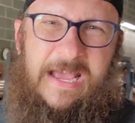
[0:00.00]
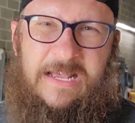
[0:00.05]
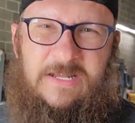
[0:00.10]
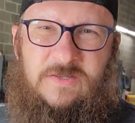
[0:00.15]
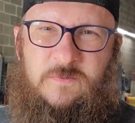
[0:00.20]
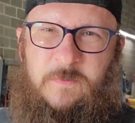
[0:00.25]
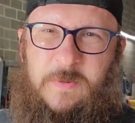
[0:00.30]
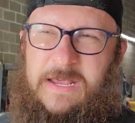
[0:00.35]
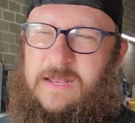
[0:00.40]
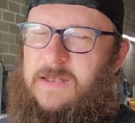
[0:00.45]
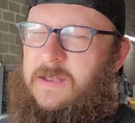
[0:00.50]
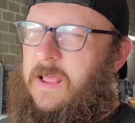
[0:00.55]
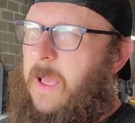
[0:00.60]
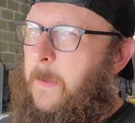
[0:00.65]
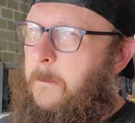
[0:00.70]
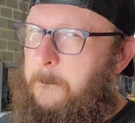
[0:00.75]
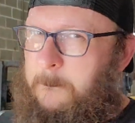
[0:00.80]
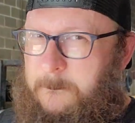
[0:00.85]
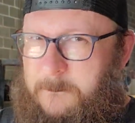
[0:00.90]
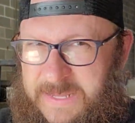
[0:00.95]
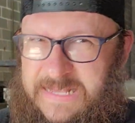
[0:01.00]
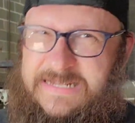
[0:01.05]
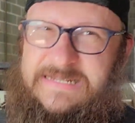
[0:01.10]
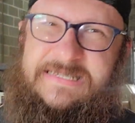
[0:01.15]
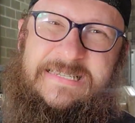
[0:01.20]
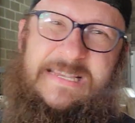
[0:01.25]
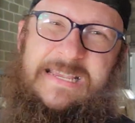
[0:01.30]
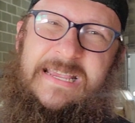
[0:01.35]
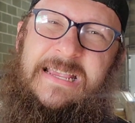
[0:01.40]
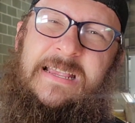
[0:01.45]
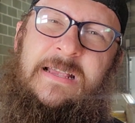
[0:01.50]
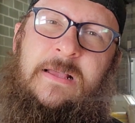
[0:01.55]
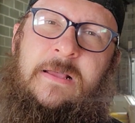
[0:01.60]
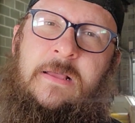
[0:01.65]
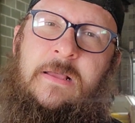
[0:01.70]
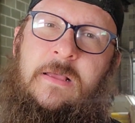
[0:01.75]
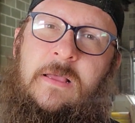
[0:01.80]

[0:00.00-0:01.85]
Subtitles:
has been busy,